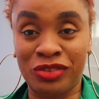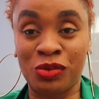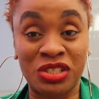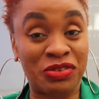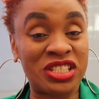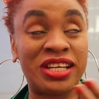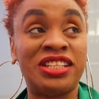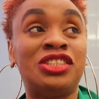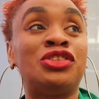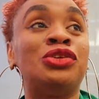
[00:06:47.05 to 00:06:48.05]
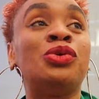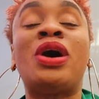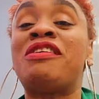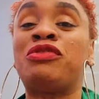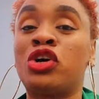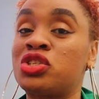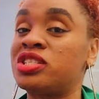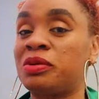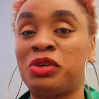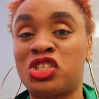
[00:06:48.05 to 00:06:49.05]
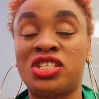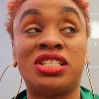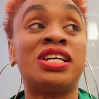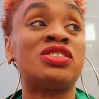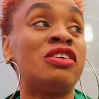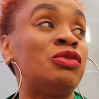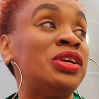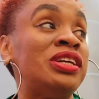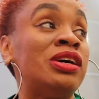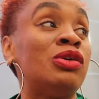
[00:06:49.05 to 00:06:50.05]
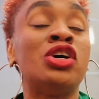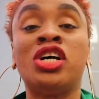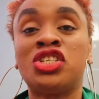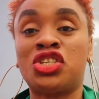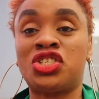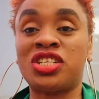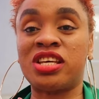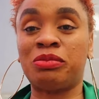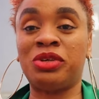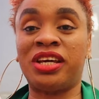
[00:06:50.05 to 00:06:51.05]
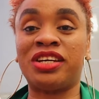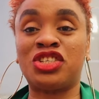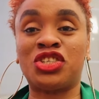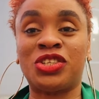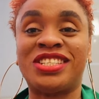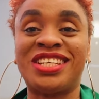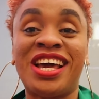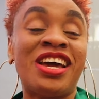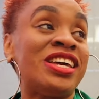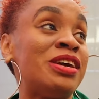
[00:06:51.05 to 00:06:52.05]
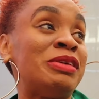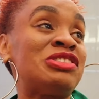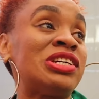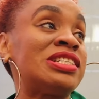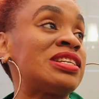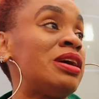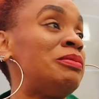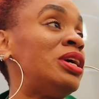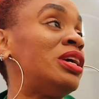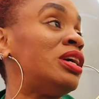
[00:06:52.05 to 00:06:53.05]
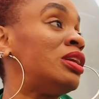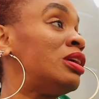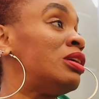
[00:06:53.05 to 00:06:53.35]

it was first night did you know i forgot to take pictures and that's i've one it now so she just helped me get shots yeah, my drink is coming.